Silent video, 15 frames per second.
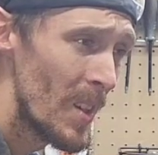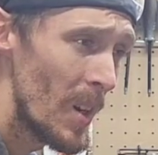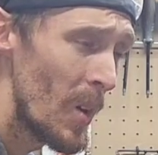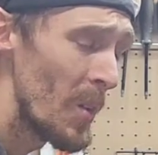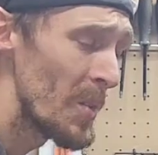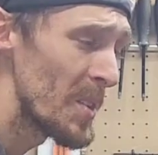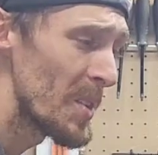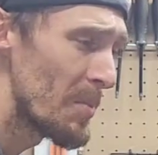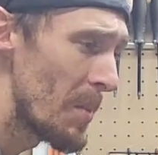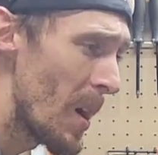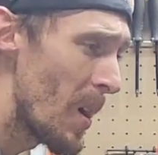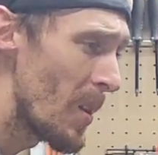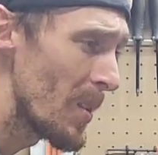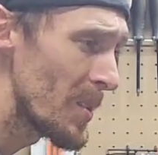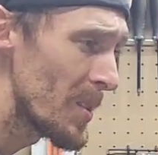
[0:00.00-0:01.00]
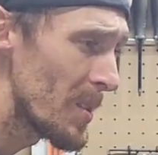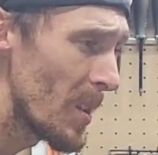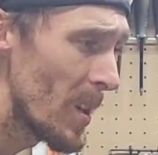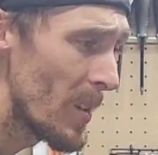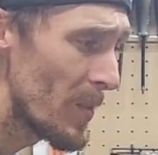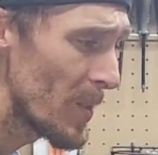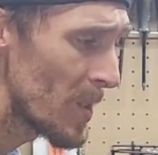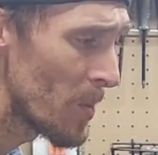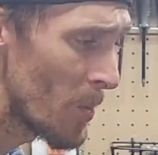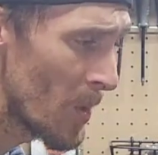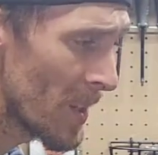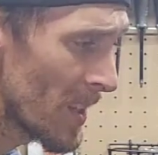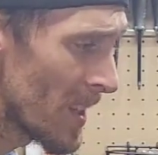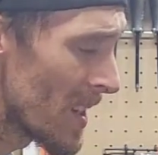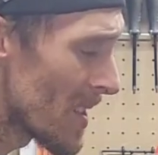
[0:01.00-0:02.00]
on the smaller stuff, a
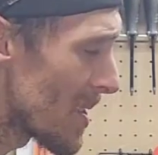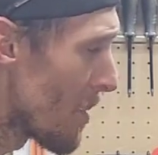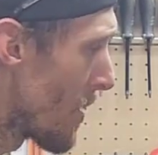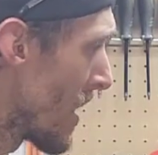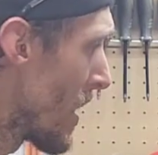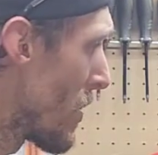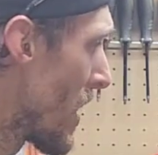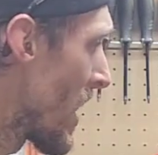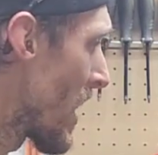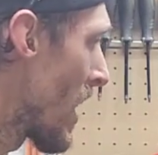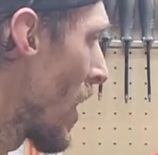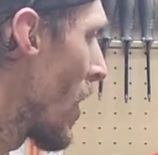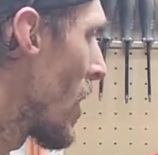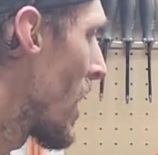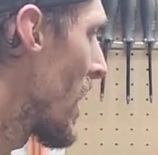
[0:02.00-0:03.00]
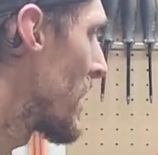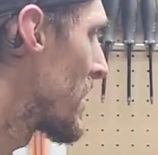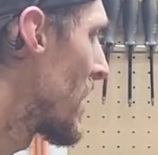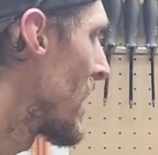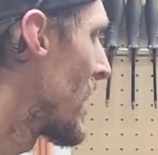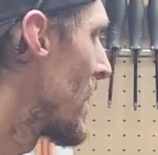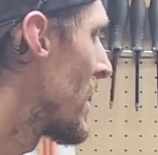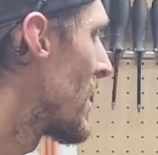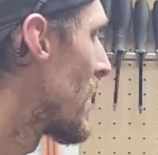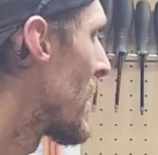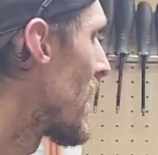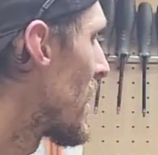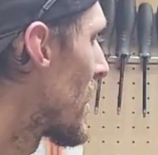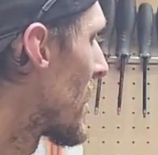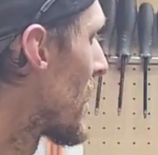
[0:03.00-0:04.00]
20-inch will be about all I need, and
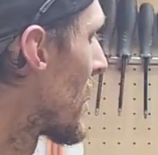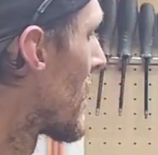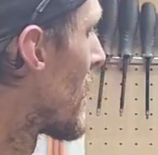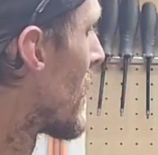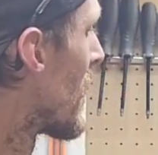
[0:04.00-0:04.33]
that's